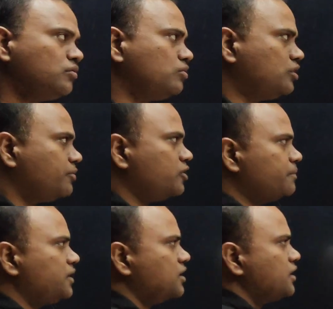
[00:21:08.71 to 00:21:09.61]
What
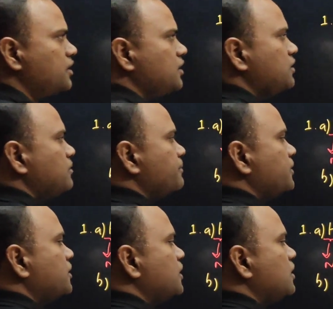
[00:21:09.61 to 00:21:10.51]
about pKa?
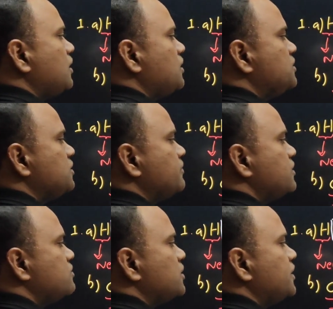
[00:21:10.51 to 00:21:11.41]
pKa order is
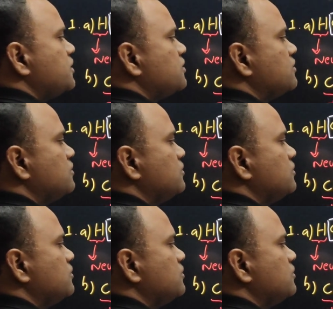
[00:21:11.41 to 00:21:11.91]
reverse, right?